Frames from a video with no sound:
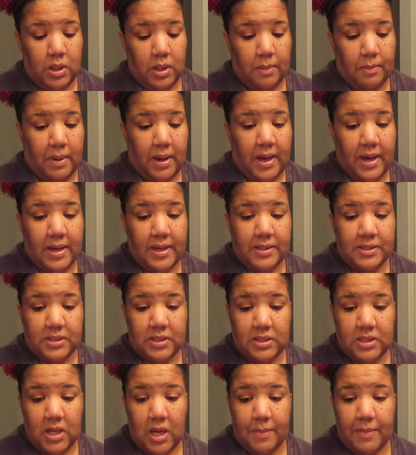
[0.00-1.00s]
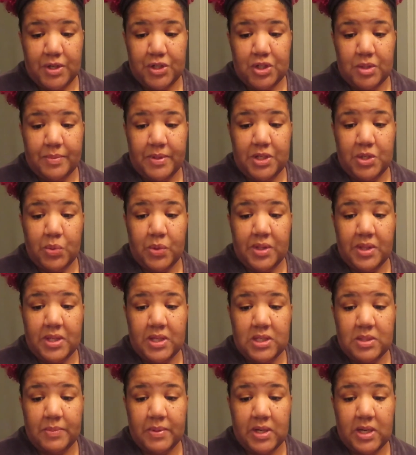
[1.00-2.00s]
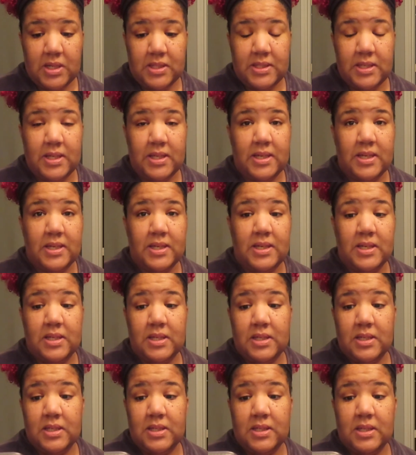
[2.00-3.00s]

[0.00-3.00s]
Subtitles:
past the time I should be doing this because it is